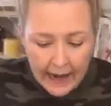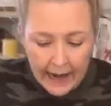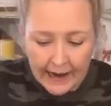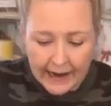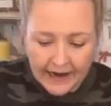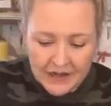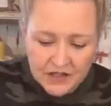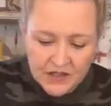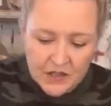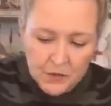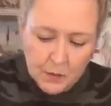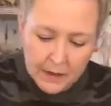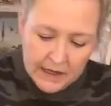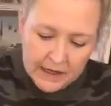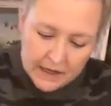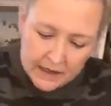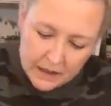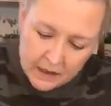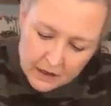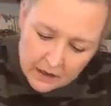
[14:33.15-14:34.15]
and I just want
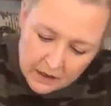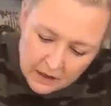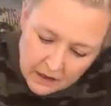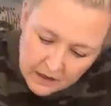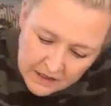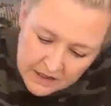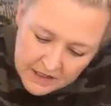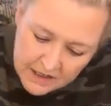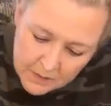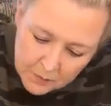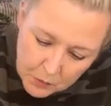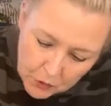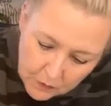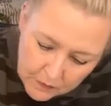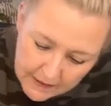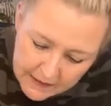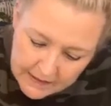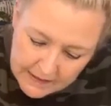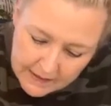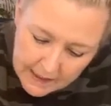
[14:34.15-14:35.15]
to
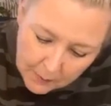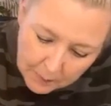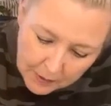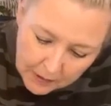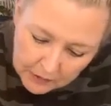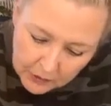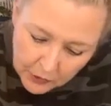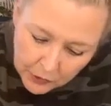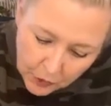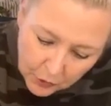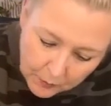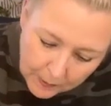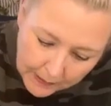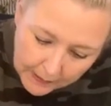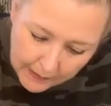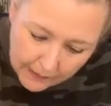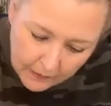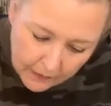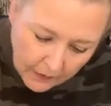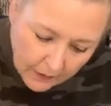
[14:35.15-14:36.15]
smooth this up a little
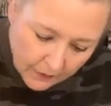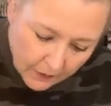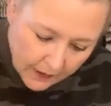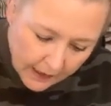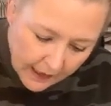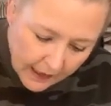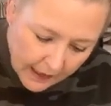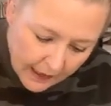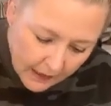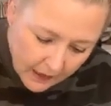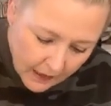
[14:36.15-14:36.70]
bit, okay?